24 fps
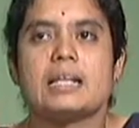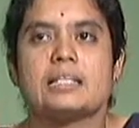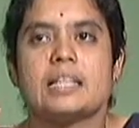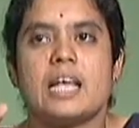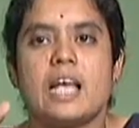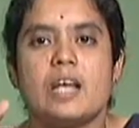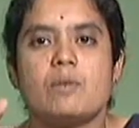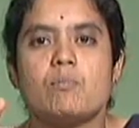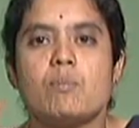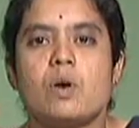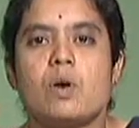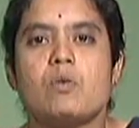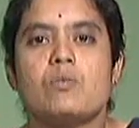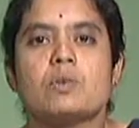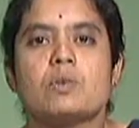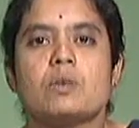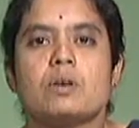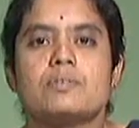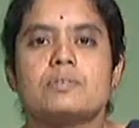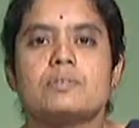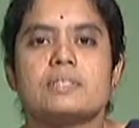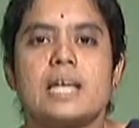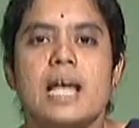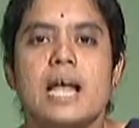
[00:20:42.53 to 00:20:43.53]
the amount
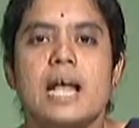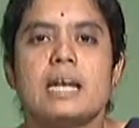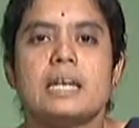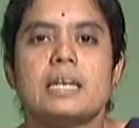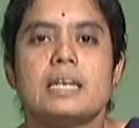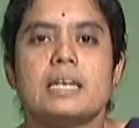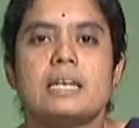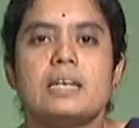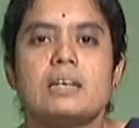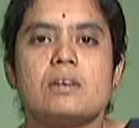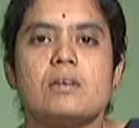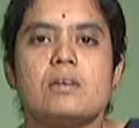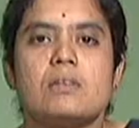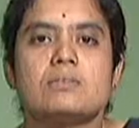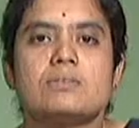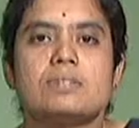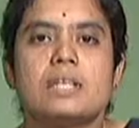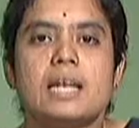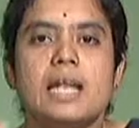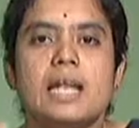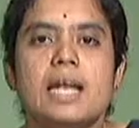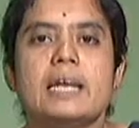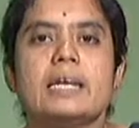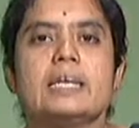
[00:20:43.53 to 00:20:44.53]
of scattering of
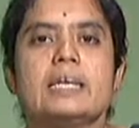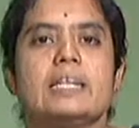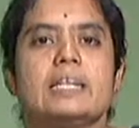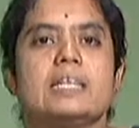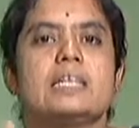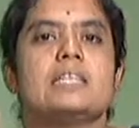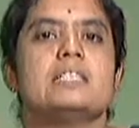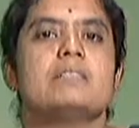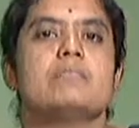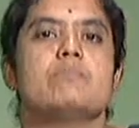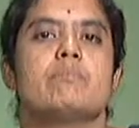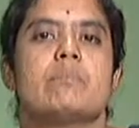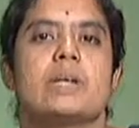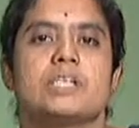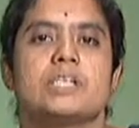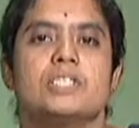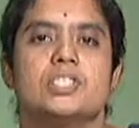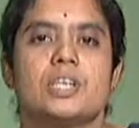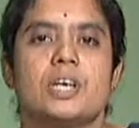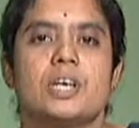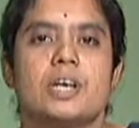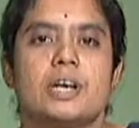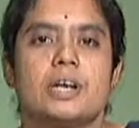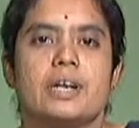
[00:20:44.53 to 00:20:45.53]
the light is
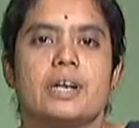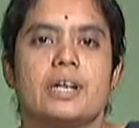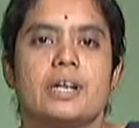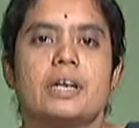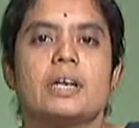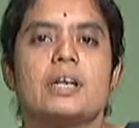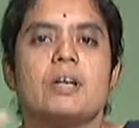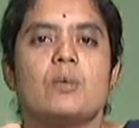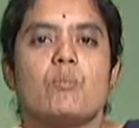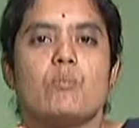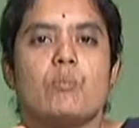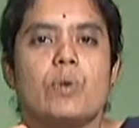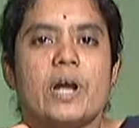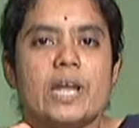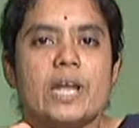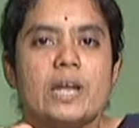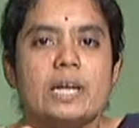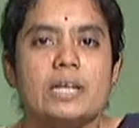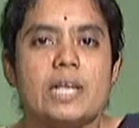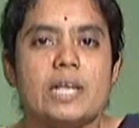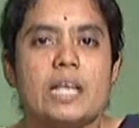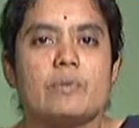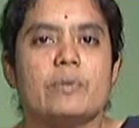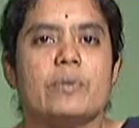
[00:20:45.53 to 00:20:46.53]
measured by
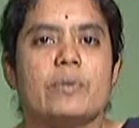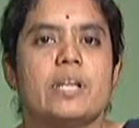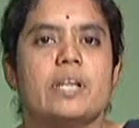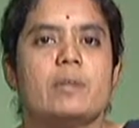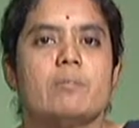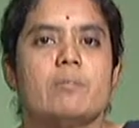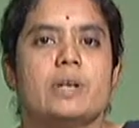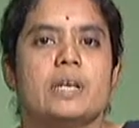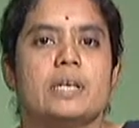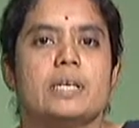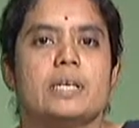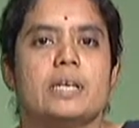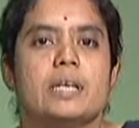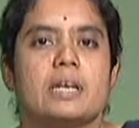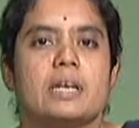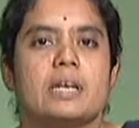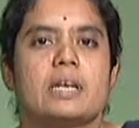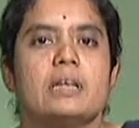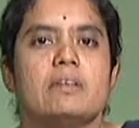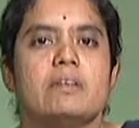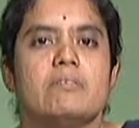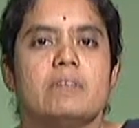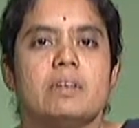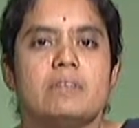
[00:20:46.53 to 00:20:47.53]
a turbidimeter.
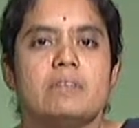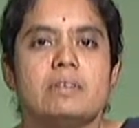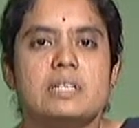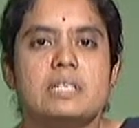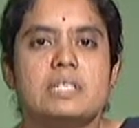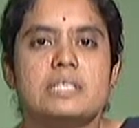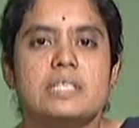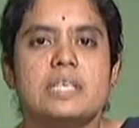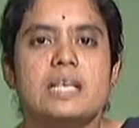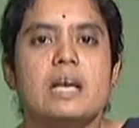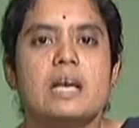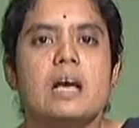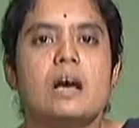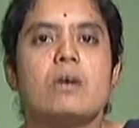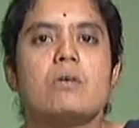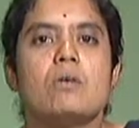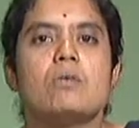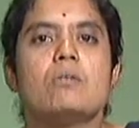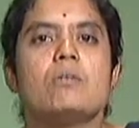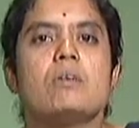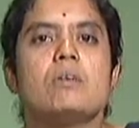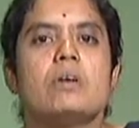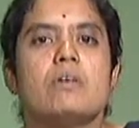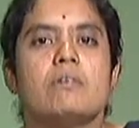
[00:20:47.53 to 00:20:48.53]
We will see
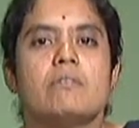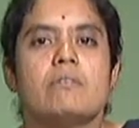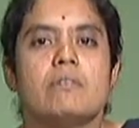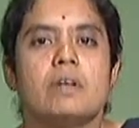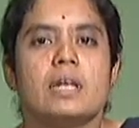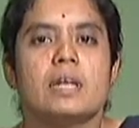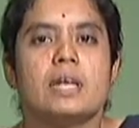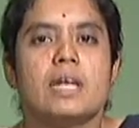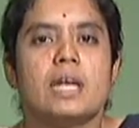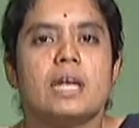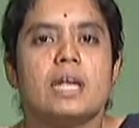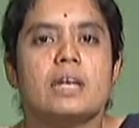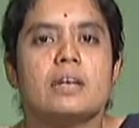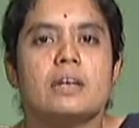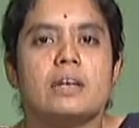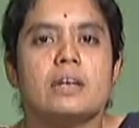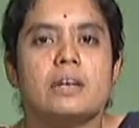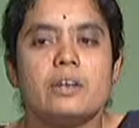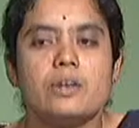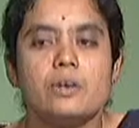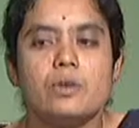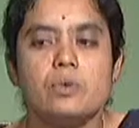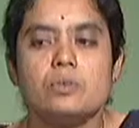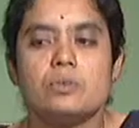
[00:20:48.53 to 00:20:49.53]
how we can
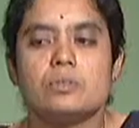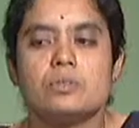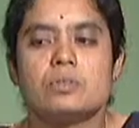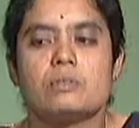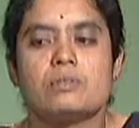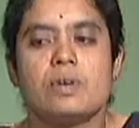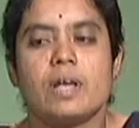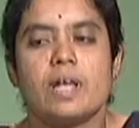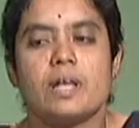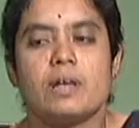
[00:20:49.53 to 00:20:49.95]
use a